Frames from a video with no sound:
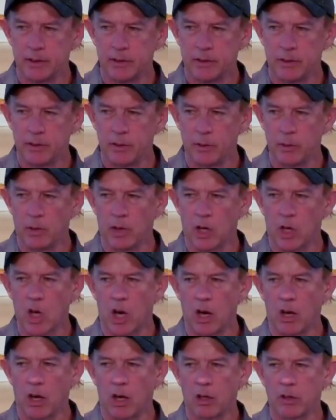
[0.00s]
to a
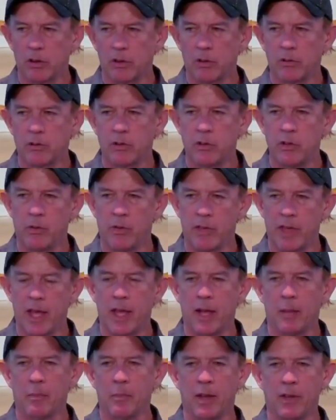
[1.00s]
call to
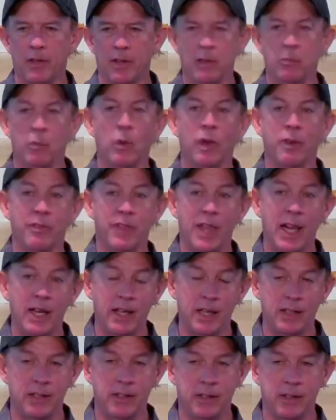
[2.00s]
them and what they
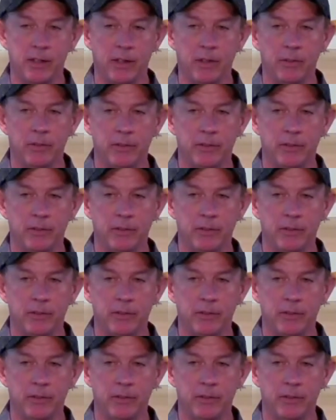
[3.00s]
need to do